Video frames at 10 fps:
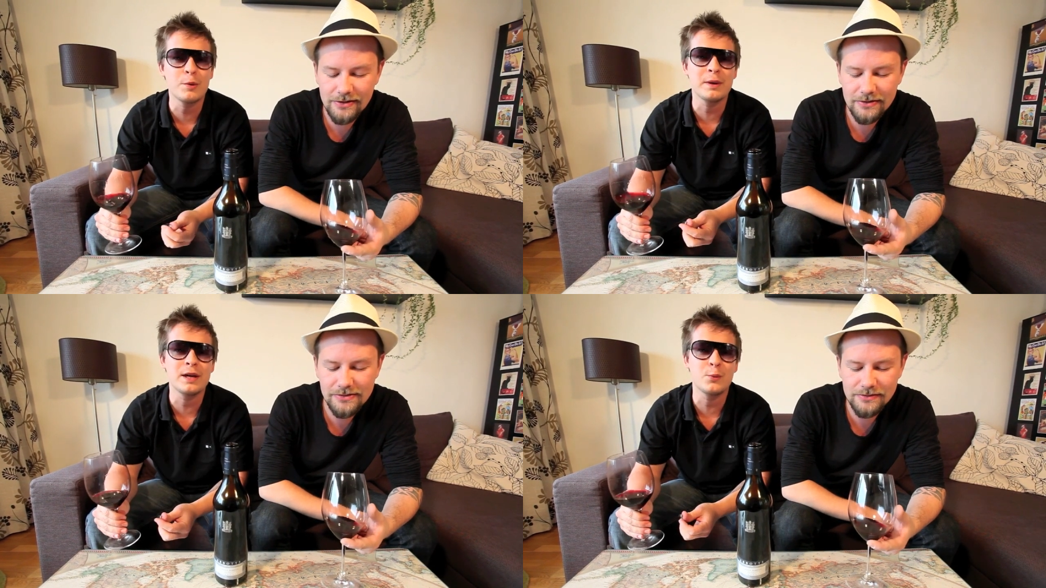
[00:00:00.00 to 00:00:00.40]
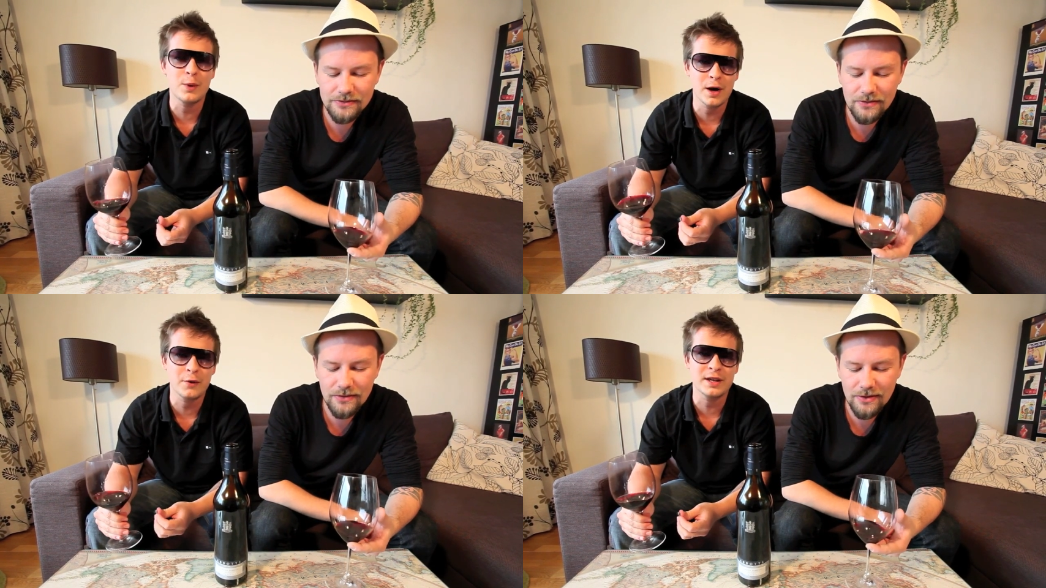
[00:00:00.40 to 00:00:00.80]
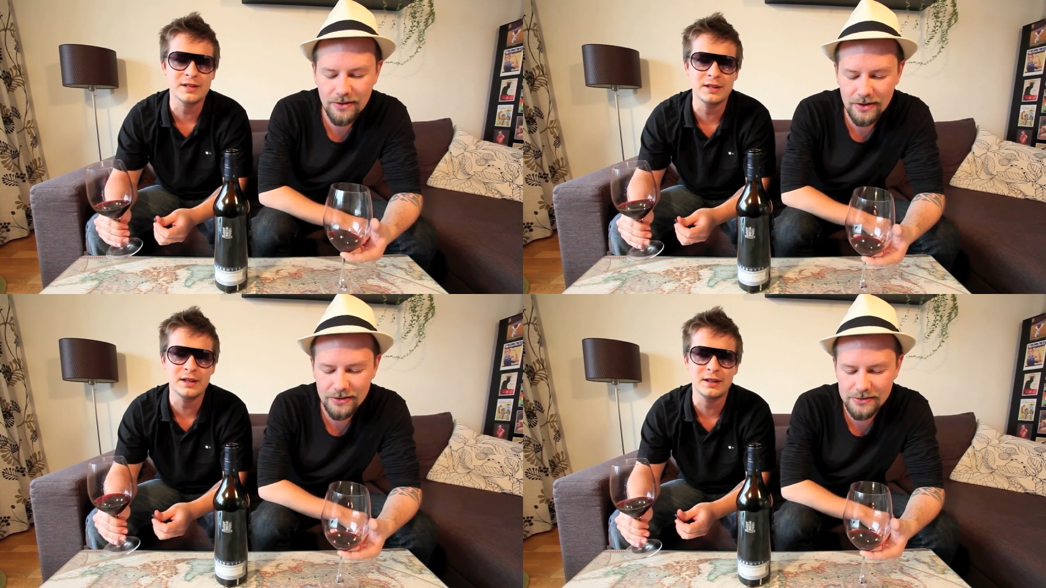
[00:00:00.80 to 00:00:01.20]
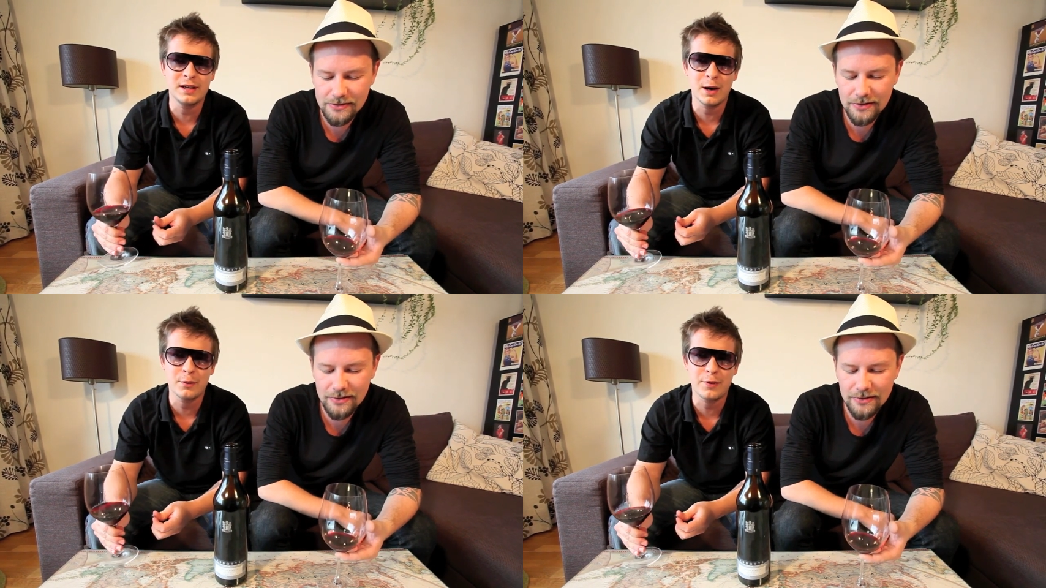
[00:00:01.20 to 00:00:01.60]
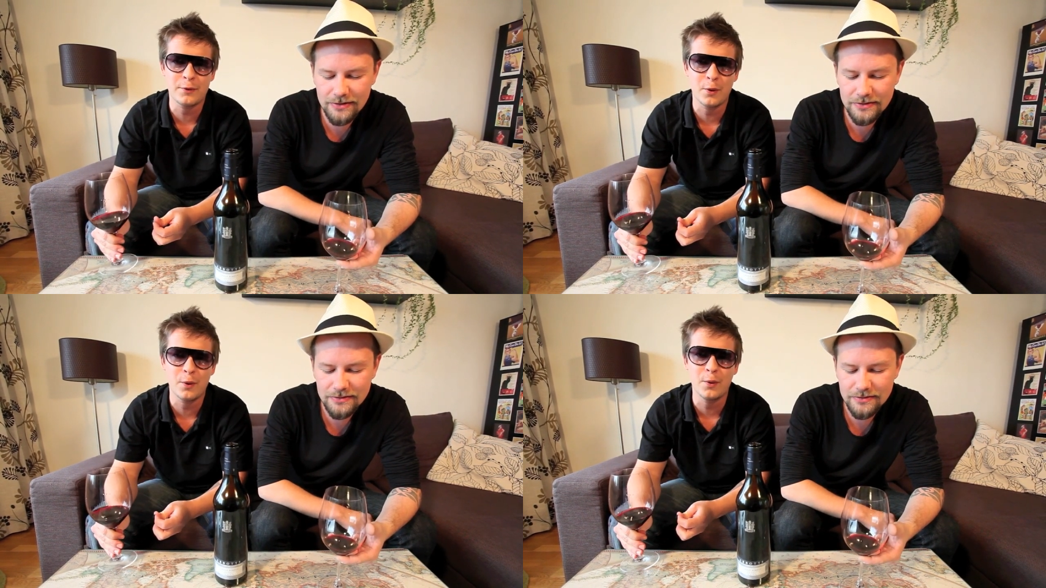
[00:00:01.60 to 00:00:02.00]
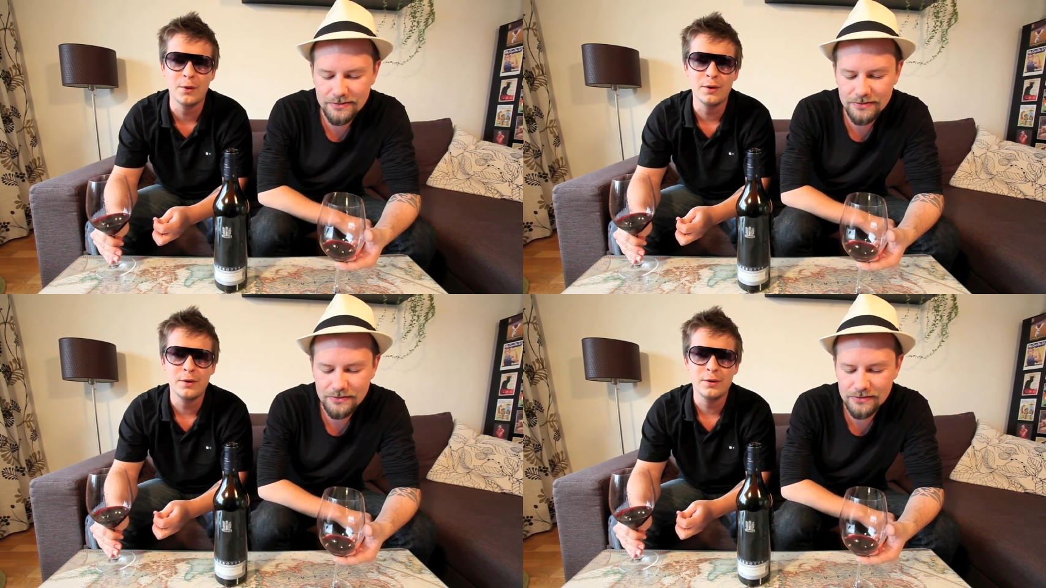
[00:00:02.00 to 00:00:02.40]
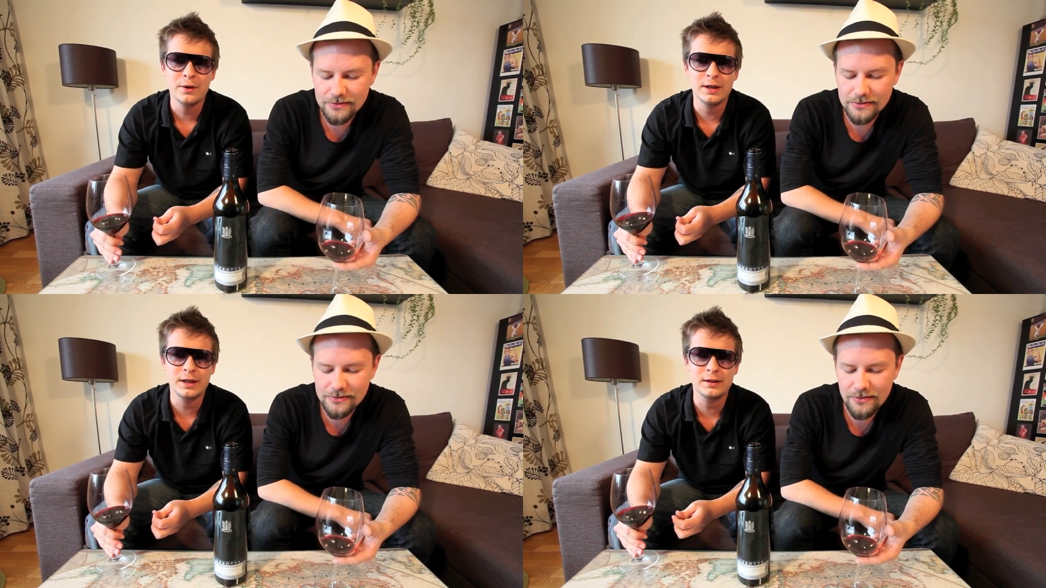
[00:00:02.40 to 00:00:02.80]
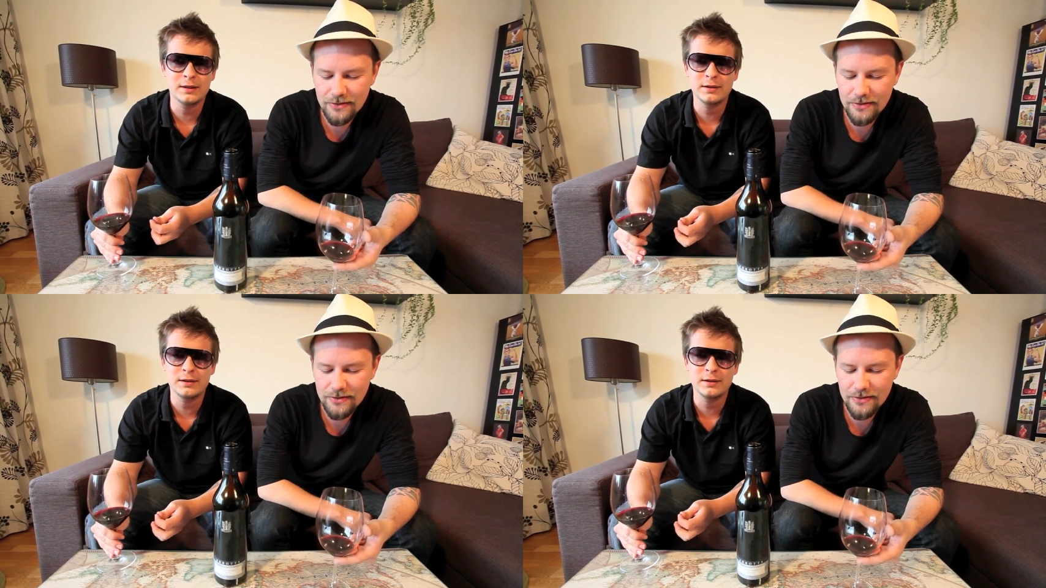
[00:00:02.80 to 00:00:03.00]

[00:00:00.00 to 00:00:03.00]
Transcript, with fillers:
Speaker 1: would be without acidity, I would throw it